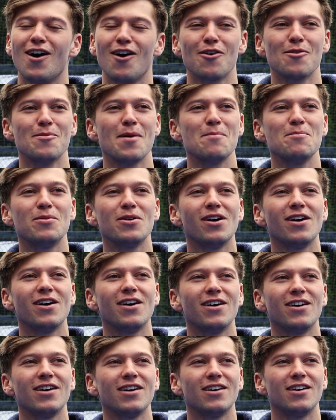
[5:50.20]
I
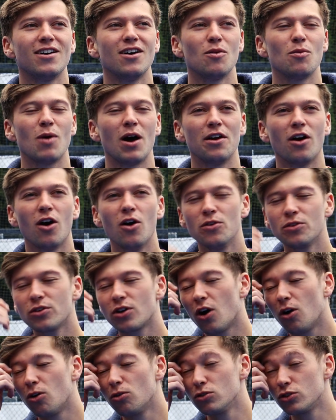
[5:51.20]
remember when own
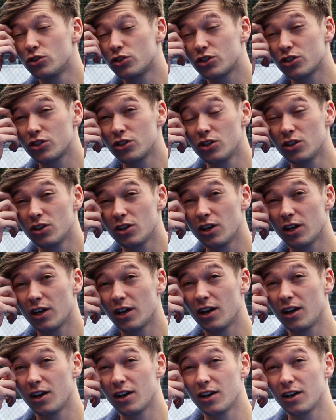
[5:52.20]
goals
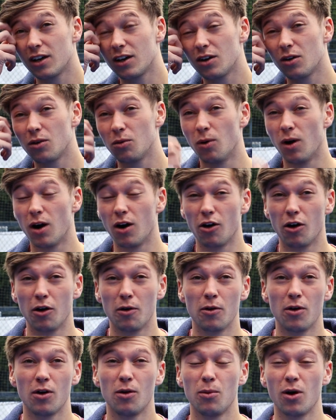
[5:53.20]

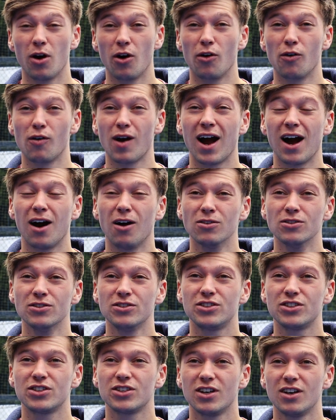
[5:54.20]
were
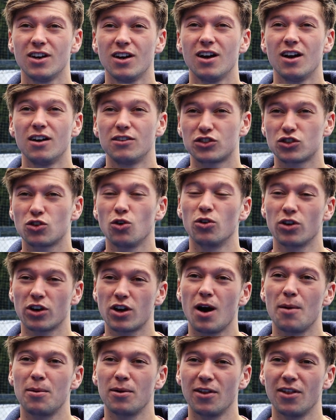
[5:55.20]
around. Scored a
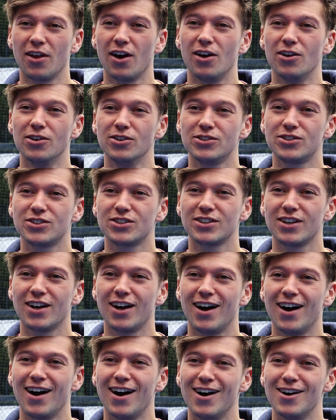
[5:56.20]
couple of those,
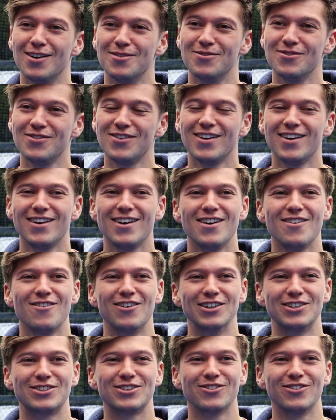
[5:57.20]

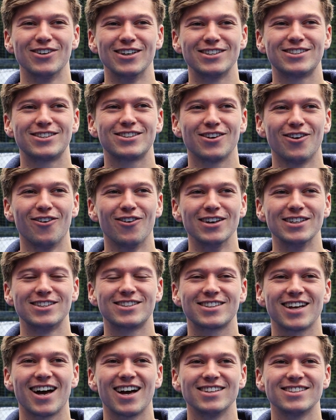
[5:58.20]
which always
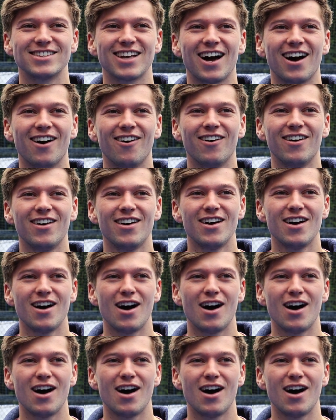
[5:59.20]
stands out.